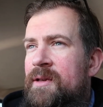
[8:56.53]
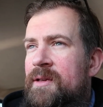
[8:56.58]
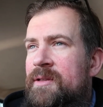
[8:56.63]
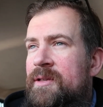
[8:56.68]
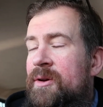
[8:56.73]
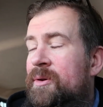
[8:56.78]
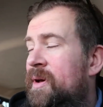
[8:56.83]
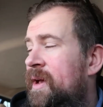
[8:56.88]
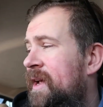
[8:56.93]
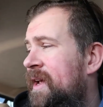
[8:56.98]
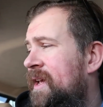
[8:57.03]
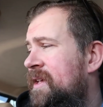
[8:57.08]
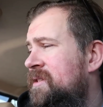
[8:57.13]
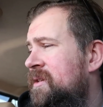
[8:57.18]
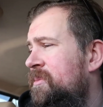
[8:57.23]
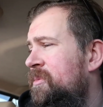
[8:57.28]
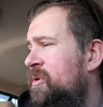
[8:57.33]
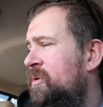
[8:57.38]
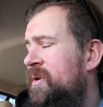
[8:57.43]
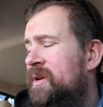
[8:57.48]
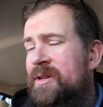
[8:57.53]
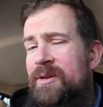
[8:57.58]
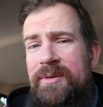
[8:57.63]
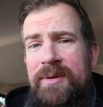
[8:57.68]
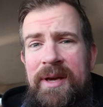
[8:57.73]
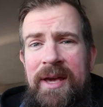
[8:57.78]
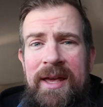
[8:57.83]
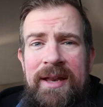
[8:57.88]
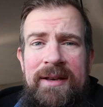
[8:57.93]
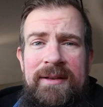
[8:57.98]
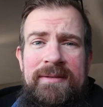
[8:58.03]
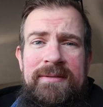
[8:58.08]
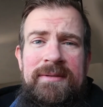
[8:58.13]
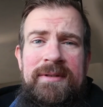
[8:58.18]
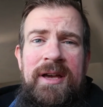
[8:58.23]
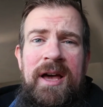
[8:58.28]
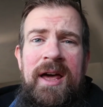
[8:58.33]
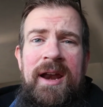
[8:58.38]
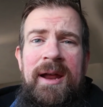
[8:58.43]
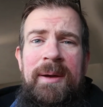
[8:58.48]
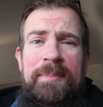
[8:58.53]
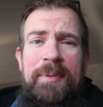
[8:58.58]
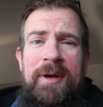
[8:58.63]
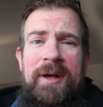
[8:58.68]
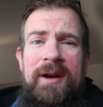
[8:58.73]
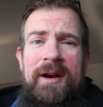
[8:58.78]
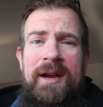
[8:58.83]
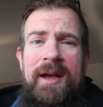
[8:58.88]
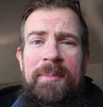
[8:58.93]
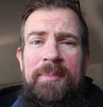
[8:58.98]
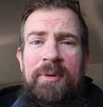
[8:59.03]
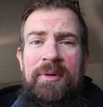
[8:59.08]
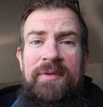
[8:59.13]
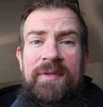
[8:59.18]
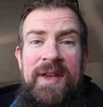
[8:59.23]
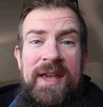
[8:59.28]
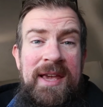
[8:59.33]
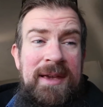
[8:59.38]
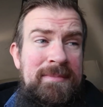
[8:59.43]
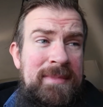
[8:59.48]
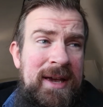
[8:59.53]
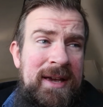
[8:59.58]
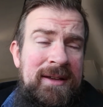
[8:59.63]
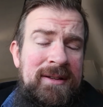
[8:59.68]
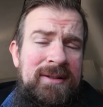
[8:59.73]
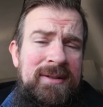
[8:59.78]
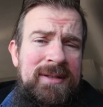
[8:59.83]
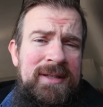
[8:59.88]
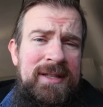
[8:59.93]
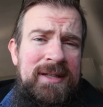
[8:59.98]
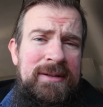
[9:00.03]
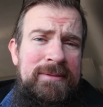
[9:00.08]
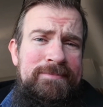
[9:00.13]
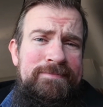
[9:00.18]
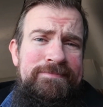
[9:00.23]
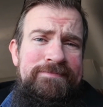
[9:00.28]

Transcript: So I guess I'm going to get caught up on a couple of emails.